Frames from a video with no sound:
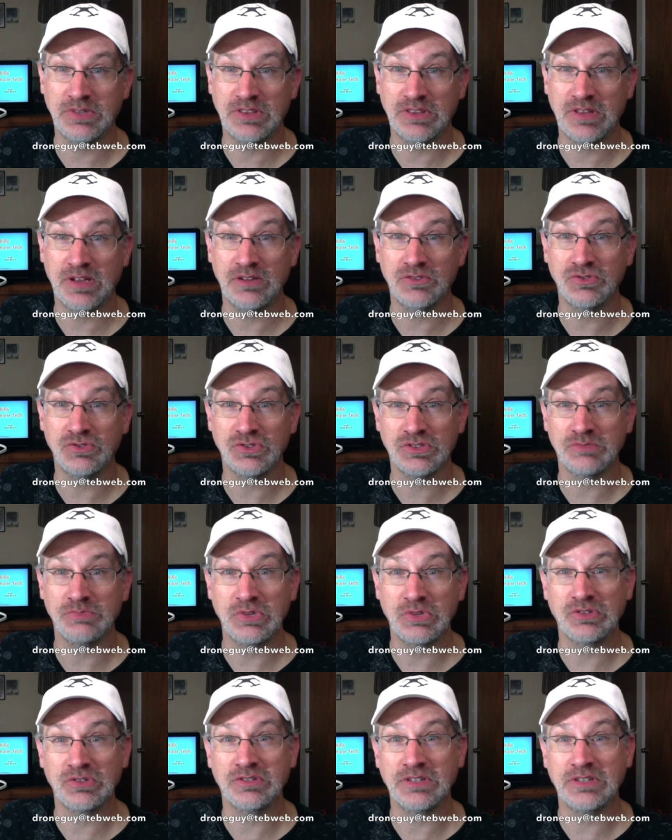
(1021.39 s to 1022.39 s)
but they are just
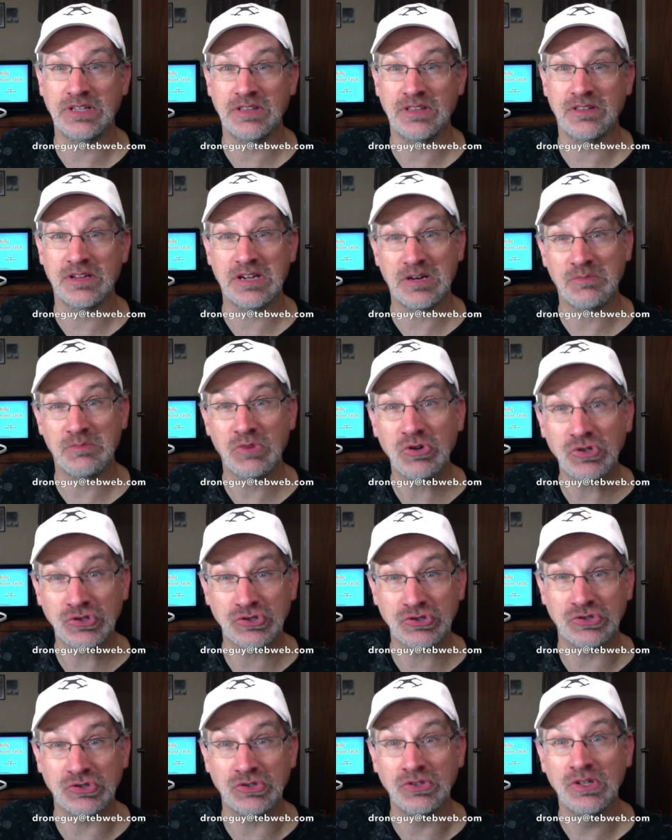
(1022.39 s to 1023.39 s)
merely the
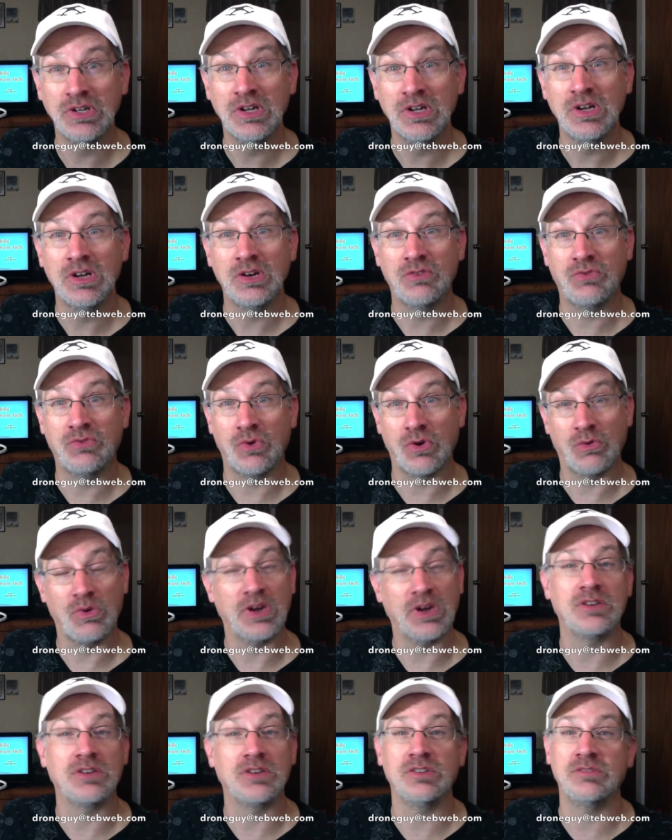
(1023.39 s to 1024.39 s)
commercial for
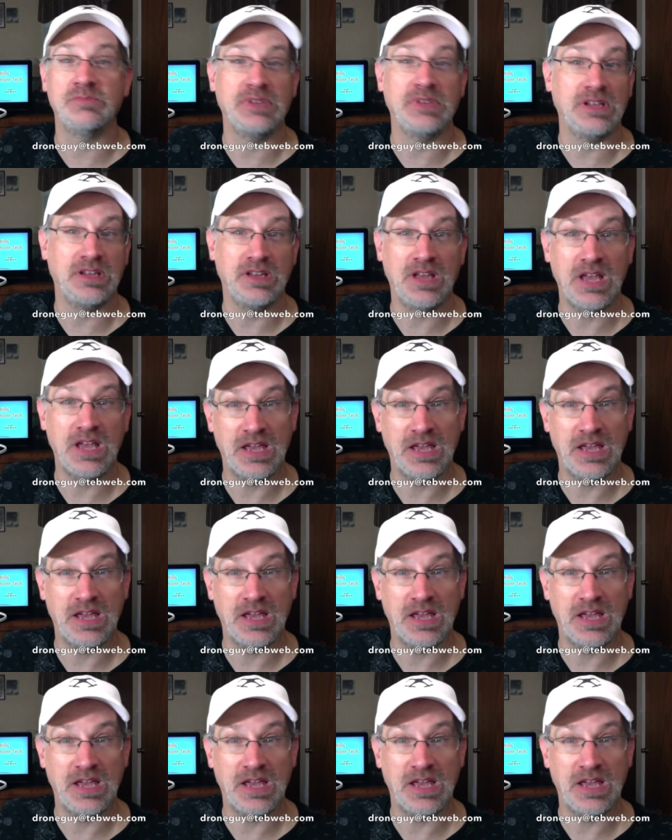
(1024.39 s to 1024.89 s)
what could be